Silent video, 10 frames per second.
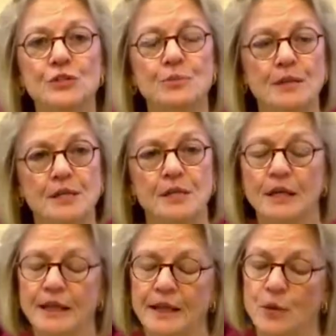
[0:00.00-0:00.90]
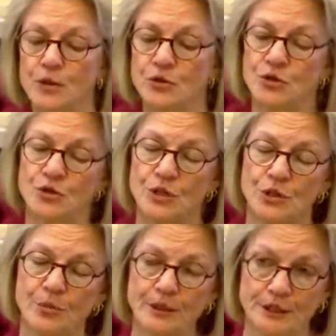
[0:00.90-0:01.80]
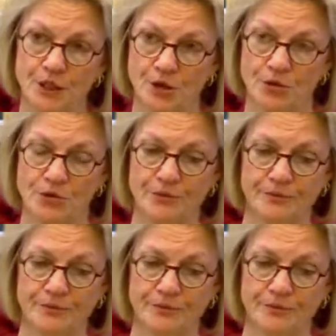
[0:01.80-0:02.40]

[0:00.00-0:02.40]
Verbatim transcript: to be that when you turned in your building code,